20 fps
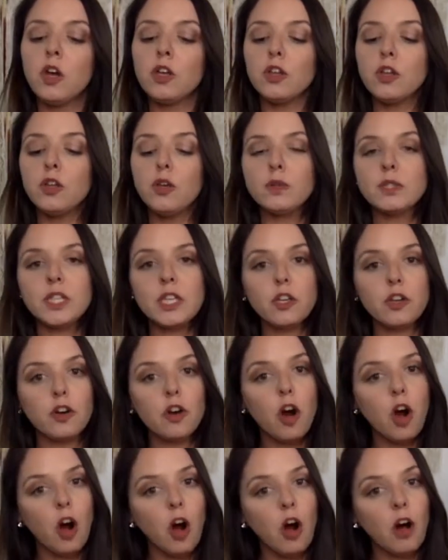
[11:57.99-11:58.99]
Using
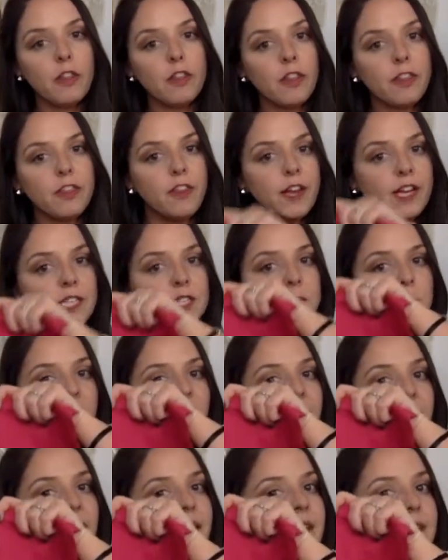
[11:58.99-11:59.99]
your all the things
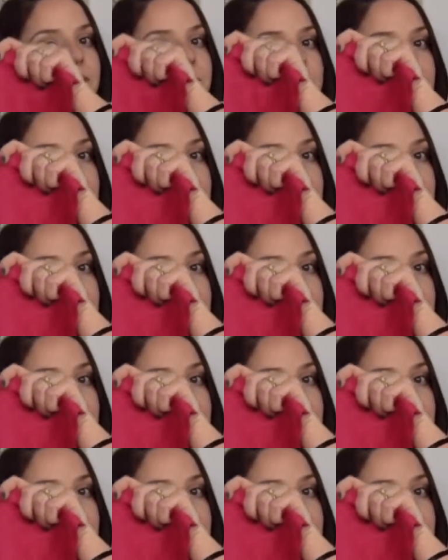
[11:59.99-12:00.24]
bag,